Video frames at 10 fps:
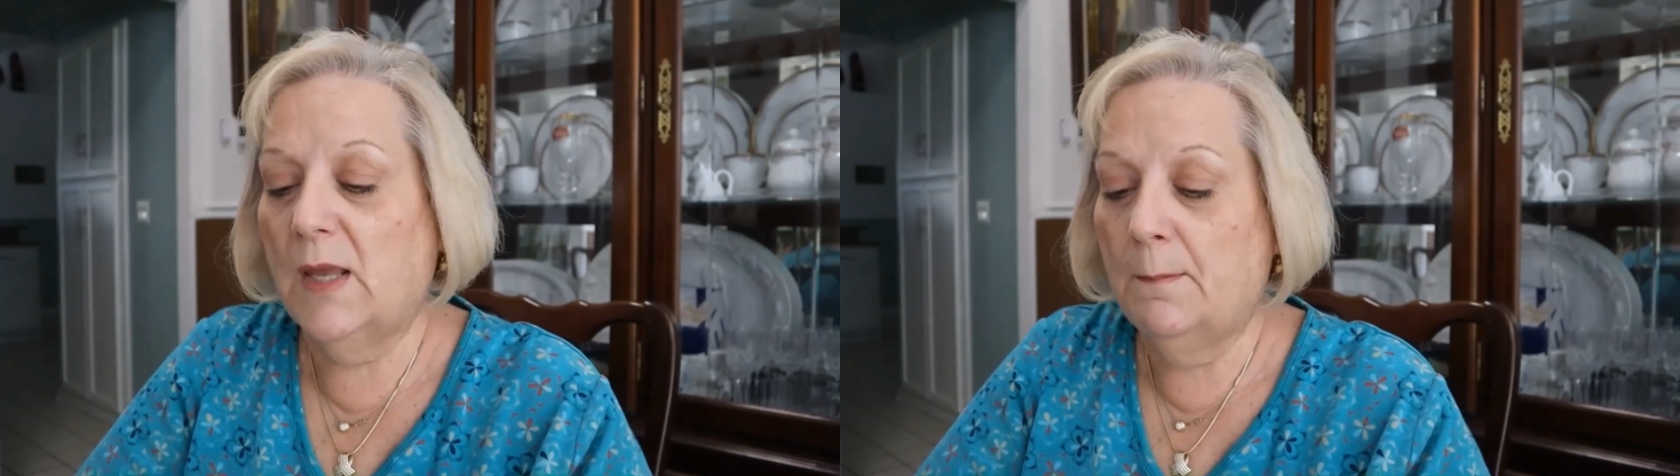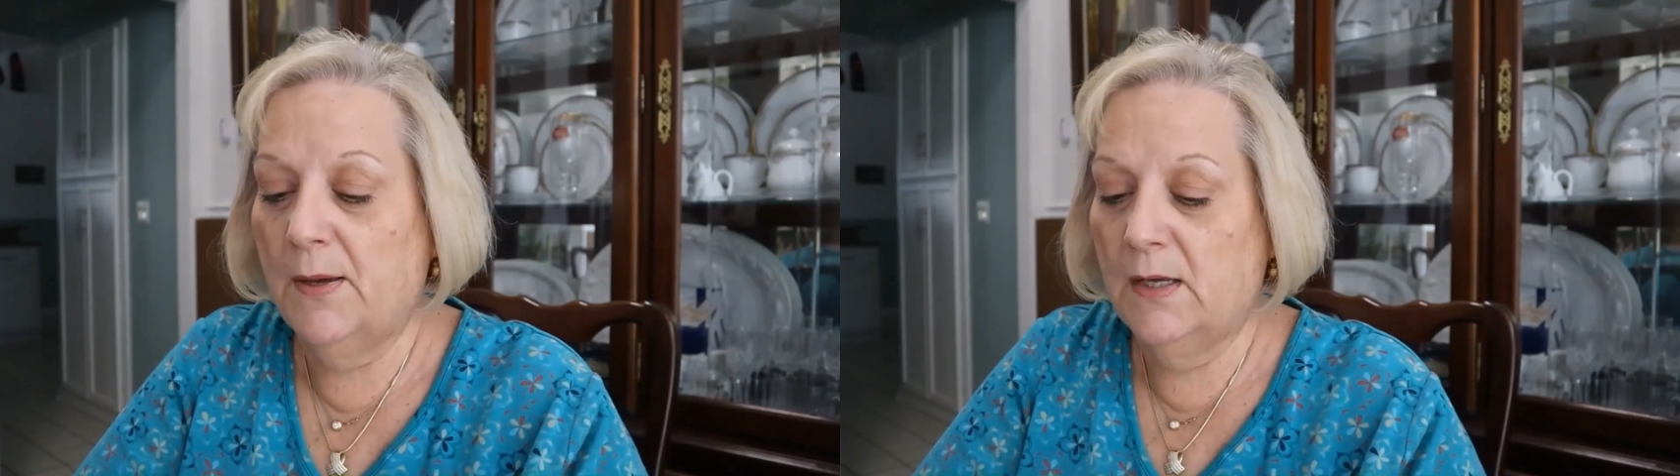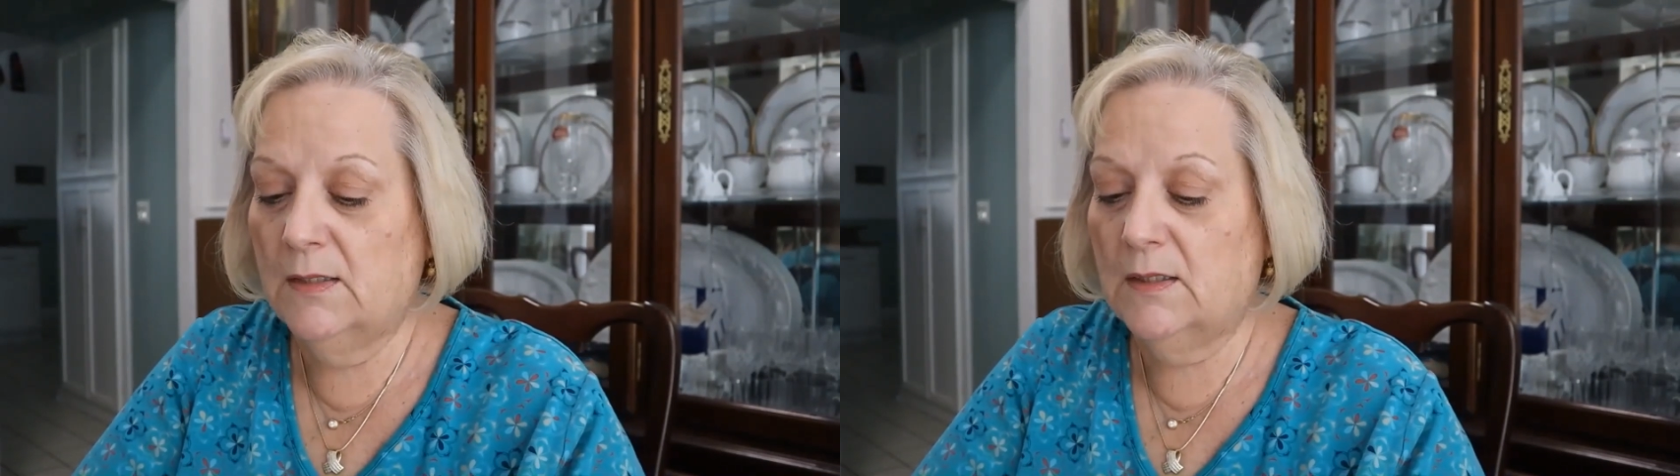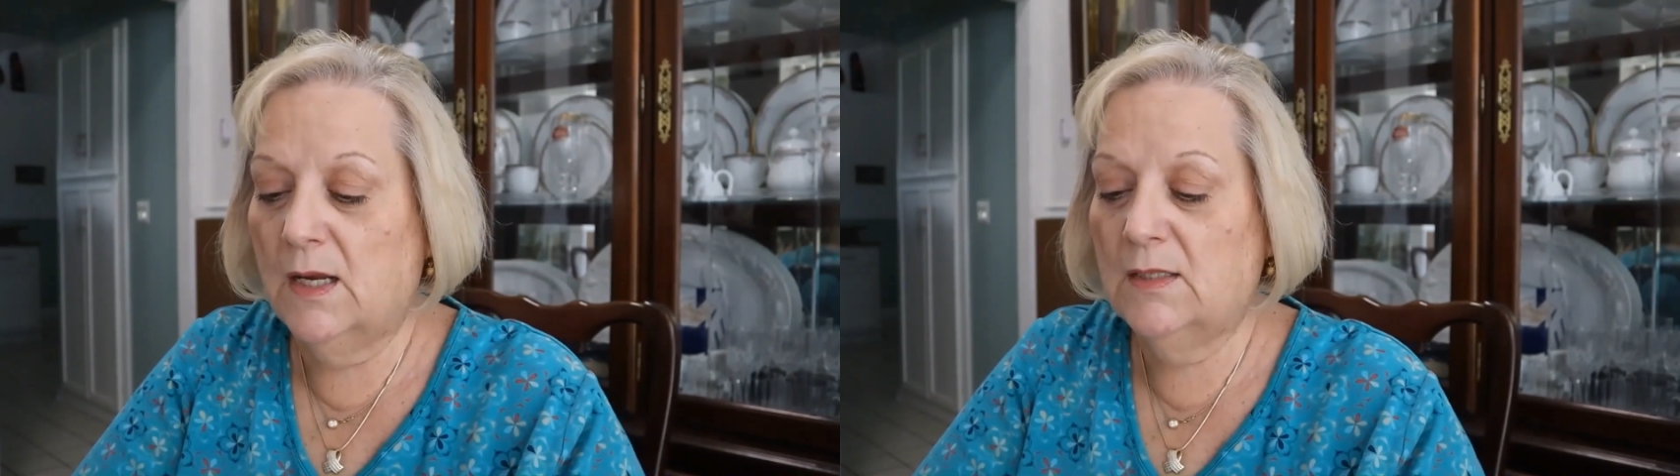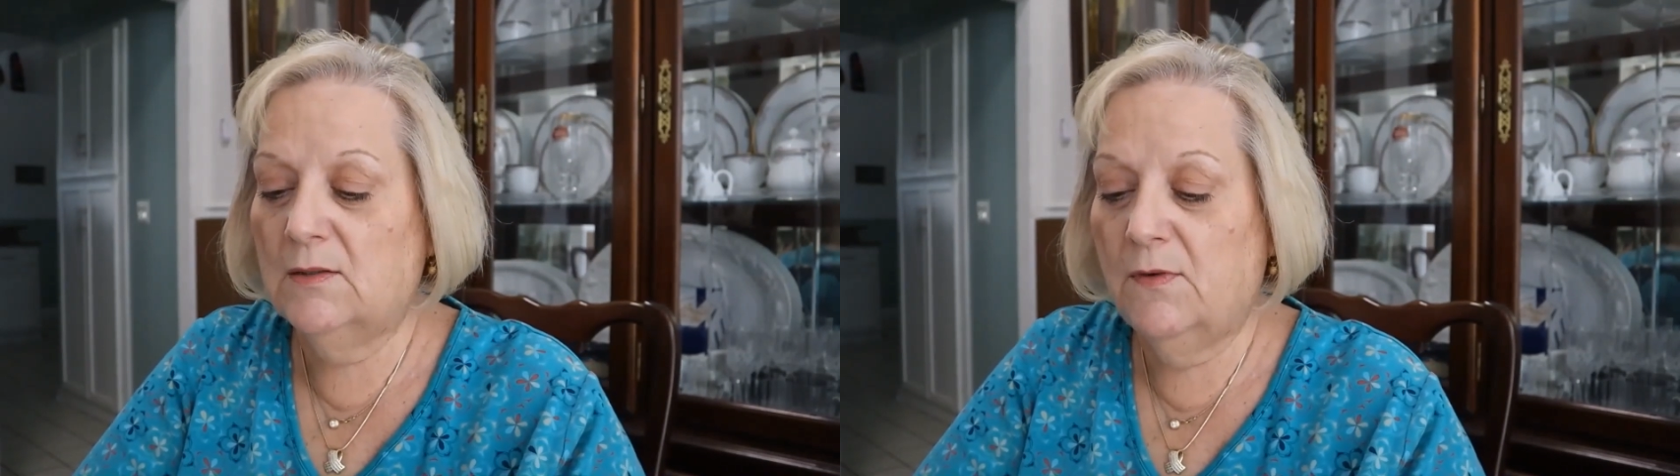But
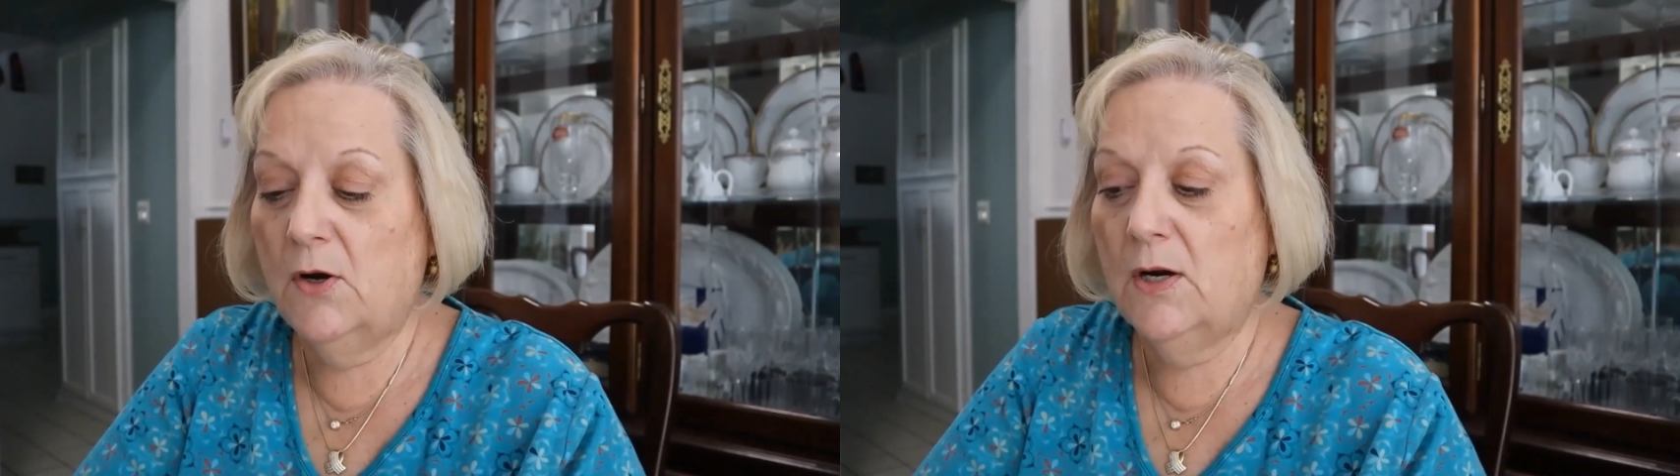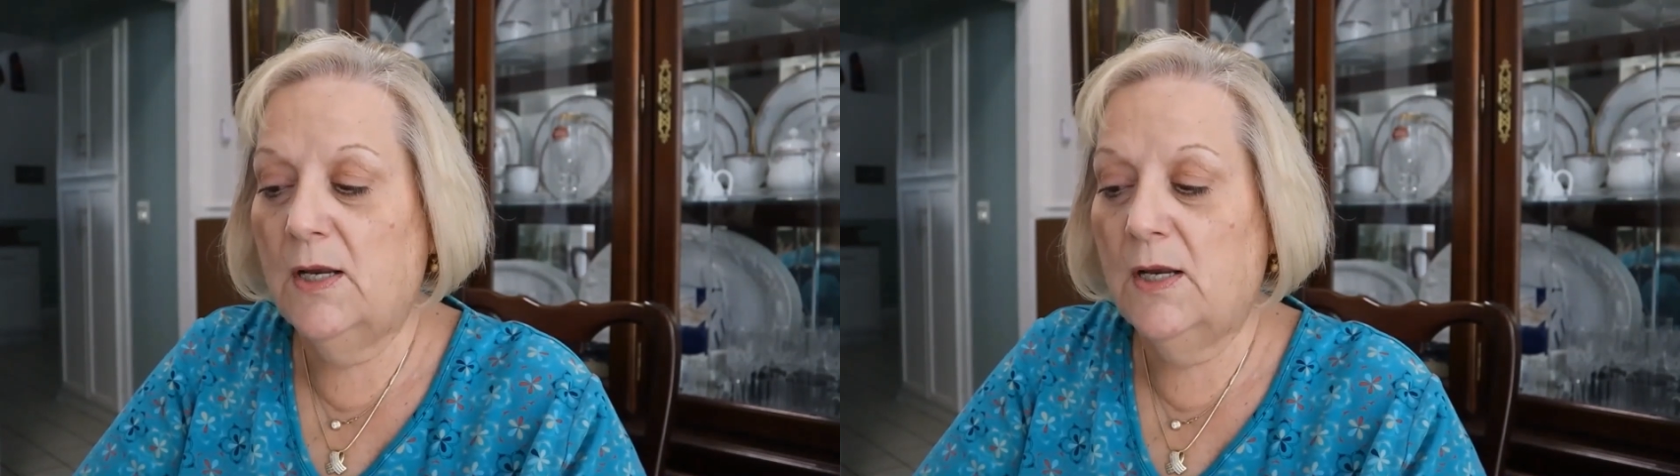as far